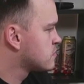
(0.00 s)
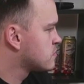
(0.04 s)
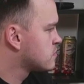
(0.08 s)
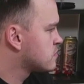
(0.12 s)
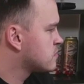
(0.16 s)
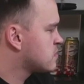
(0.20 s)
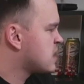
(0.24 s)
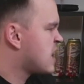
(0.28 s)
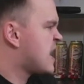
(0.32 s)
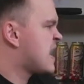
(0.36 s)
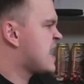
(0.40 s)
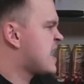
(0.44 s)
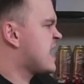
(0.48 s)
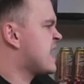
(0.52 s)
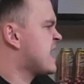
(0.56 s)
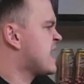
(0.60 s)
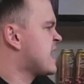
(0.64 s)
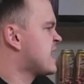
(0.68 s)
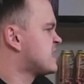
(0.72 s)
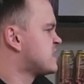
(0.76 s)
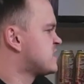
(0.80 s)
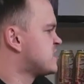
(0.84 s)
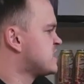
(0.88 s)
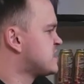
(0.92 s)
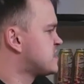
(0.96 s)

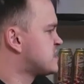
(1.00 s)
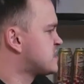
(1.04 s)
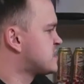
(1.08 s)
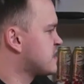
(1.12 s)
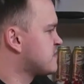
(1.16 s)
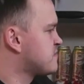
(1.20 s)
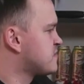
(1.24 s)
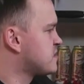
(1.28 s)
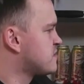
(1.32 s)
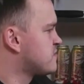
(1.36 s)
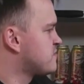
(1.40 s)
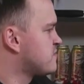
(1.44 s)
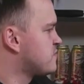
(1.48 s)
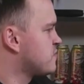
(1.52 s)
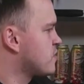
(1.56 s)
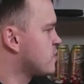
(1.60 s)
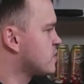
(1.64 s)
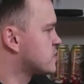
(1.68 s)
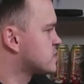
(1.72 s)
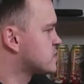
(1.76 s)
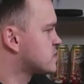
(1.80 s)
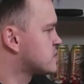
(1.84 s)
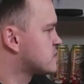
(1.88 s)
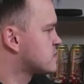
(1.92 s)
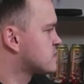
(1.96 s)
Ah, g7
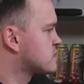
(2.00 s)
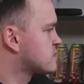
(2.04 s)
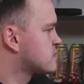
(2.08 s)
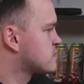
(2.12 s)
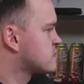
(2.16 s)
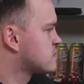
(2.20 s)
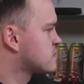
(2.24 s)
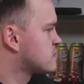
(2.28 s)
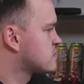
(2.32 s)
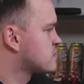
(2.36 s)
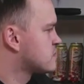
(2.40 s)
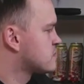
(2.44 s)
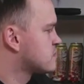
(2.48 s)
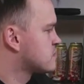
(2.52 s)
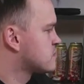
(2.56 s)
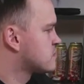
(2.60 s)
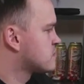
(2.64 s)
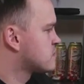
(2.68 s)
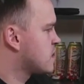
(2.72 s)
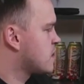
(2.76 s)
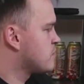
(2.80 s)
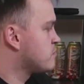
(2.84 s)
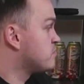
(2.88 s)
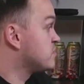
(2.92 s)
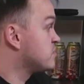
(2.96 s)
first.
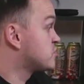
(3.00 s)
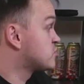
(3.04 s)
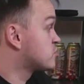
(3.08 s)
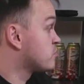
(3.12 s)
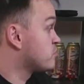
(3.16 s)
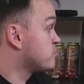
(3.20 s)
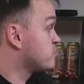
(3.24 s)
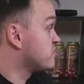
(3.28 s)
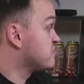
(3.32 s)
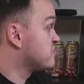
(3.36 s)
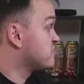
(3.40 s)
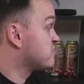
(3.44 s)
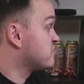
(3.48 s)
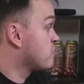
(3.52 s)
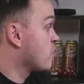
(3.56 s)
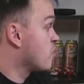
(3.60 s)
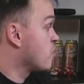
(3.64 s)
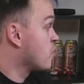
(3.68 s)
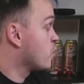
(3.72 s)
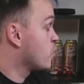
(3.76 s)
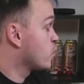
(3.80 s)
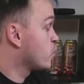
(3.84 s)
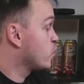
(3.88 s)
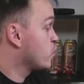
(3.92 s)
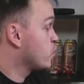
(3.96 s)
Ah, bishop
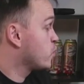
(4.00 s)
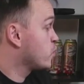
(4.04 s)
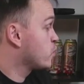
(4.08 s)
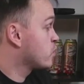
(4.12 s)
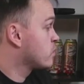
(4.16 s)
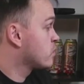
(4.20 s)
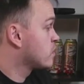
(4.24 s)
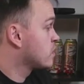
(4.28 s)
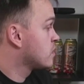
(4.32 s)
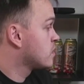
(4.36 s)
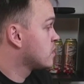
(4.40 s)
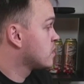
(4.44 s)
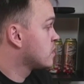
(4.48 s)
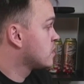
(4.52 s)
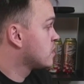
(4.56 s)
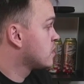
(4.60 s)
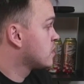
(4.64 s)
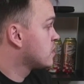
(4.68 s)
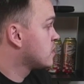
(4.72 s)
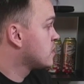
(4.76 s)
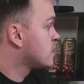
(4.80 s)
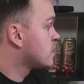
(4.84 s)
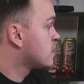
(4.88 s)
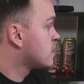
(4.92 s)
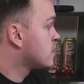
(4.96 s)
e4.
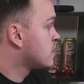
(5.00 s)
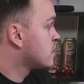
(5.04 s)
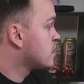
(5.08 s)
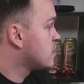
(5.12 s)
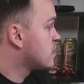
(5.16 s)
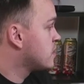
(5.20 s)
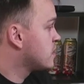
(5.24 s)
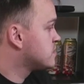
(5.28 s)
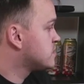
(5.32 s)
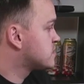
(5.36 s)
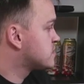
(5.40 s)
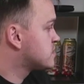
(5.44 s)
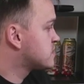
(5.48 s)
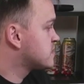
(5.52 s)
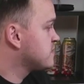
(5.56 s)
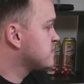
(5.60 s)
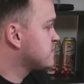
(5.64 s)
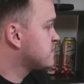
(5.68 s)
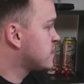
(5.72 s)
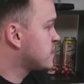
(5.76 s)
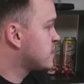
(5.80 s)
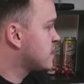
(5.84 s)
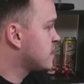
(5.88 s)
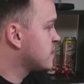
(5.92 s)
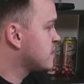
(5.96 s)
And
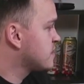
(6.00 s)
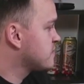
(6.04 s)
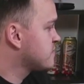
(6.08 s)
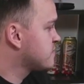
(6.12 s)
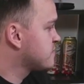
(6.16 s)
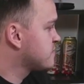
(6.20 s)
c5.